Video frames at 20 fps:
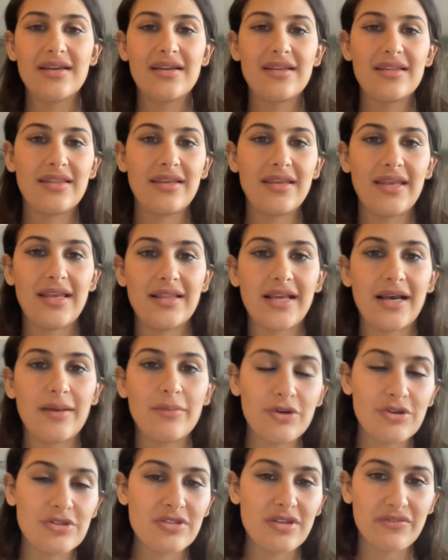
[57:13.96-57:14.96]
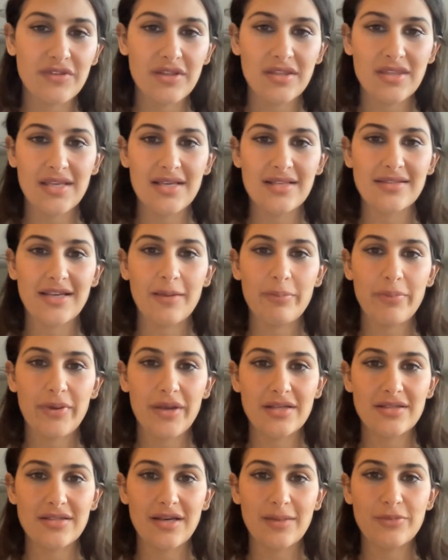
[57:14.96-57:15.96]
thinking that most of the things I
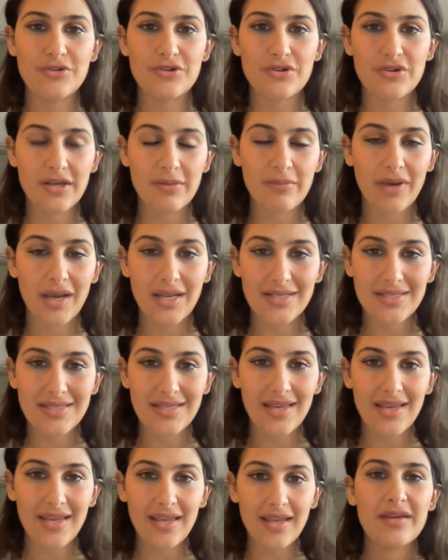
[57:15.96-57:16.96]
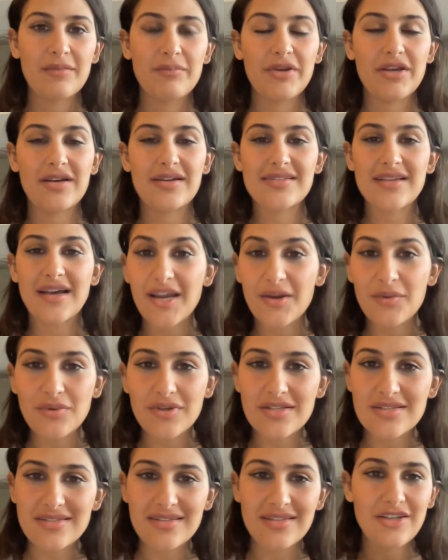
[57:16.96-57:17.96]
picked up during my day, because I
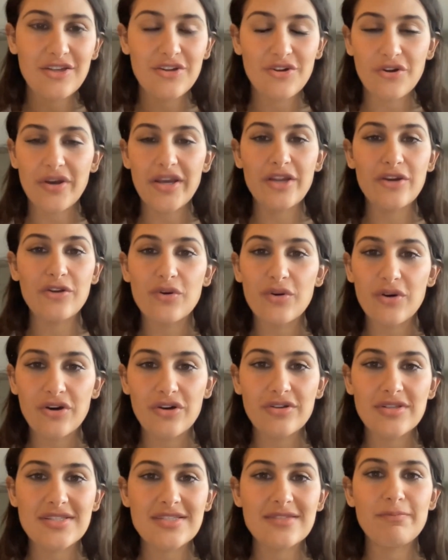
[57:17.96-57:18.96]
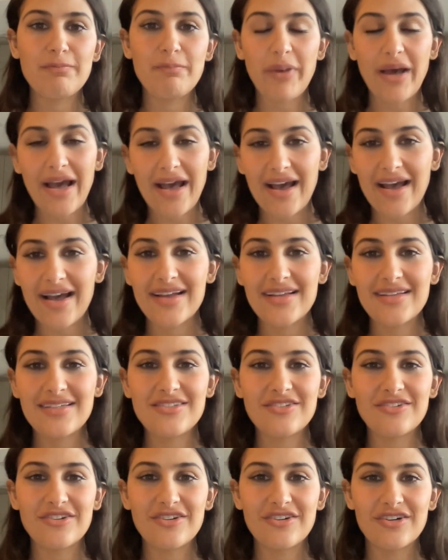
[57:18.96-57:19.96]
was, in quotes, bad
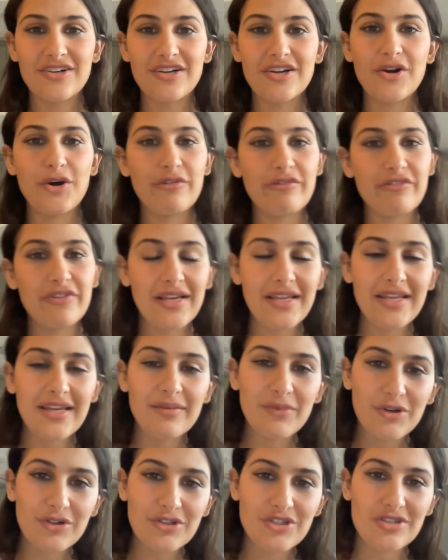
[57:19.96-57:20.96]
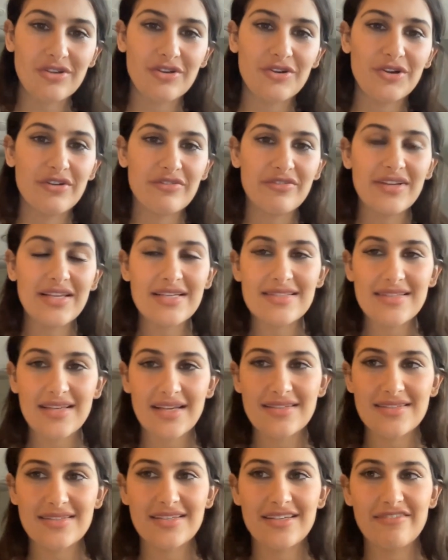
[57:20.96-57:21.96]
or overly emotional, overly
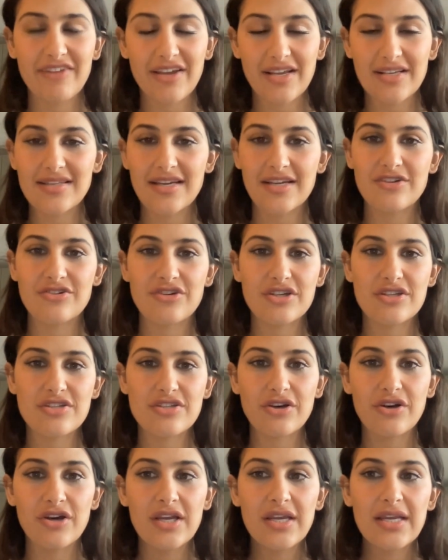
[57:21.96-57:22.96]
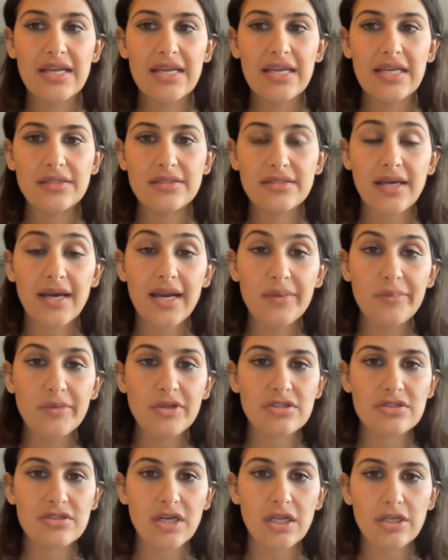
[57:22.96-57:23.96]
sensitive, etc. So time and
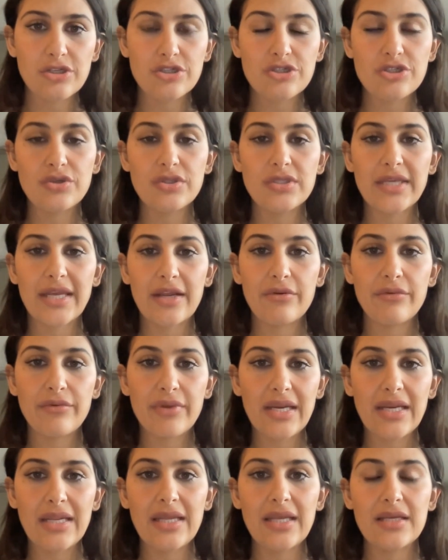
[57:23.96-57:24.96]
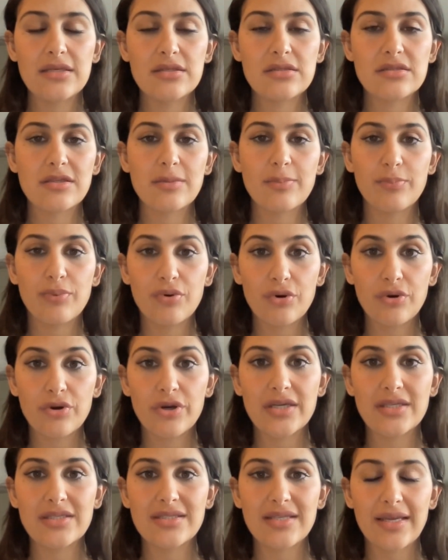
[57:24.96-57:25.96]
solitude can really support
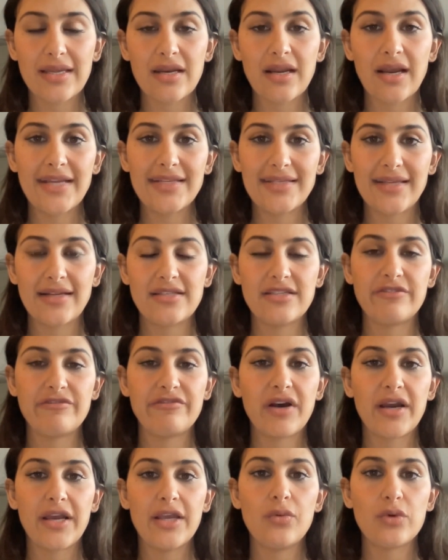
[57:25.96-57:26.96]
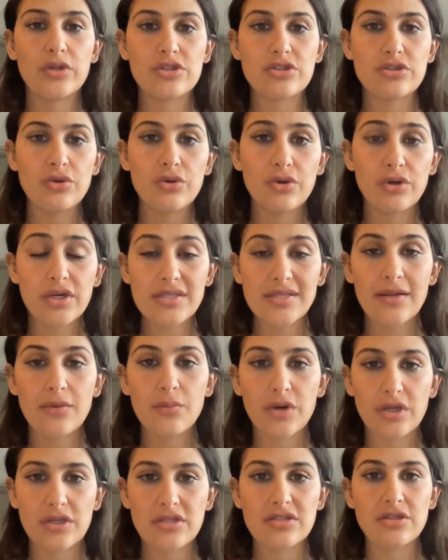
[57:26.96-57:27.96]
in identifying what's yours and
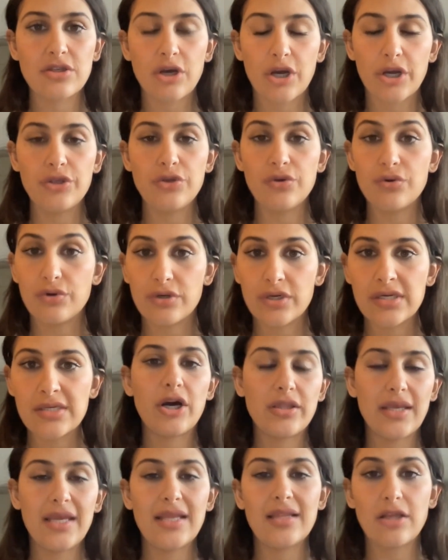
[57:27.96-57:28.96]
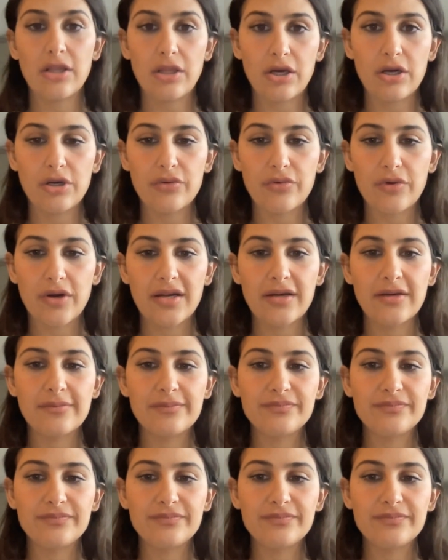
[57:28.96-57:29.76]
what's not yours in the long run.